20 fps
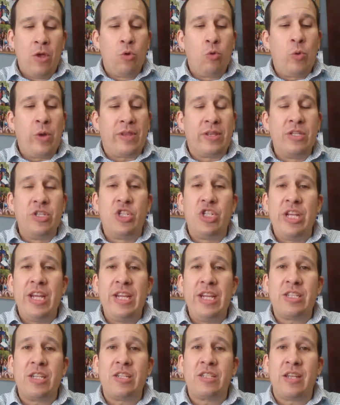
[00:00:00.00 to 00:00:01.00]
with
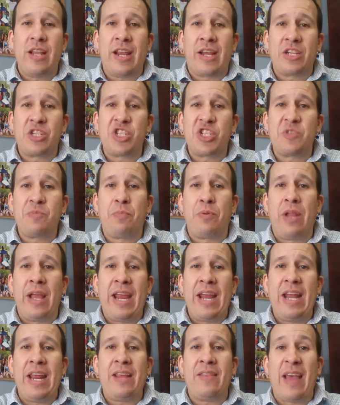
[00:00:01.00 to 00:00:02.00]
Jesus
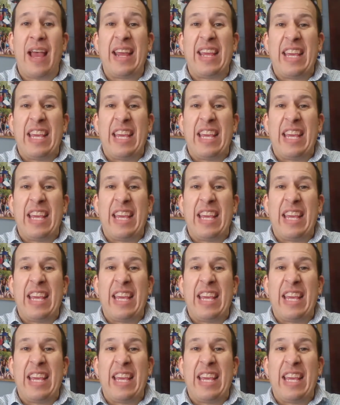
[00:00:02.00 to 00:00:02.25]
explaining that